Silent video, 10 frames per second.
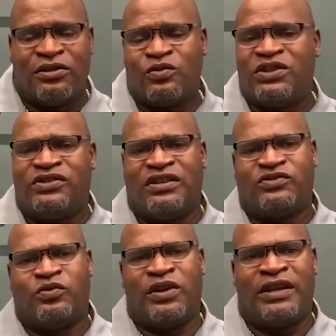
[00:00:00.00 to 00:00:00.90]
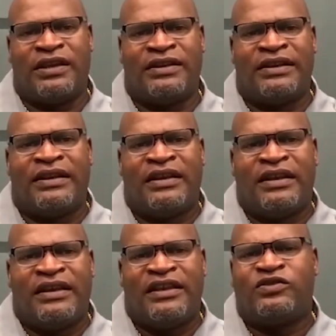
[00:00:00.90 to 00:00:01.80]
which is red,
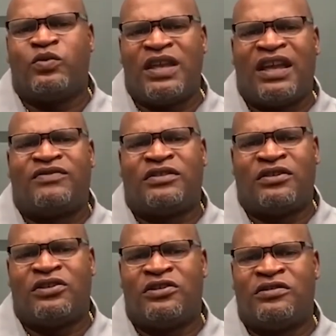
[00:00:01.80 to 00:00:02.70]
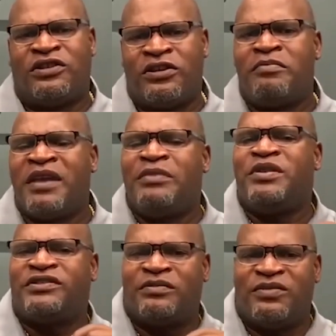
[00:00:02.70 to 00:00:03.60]
is we have to learn there may
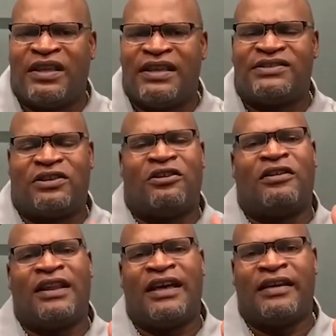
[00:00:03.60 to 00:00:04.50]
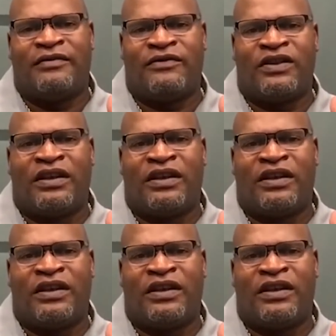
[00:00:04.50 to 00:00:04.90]
be some things in our life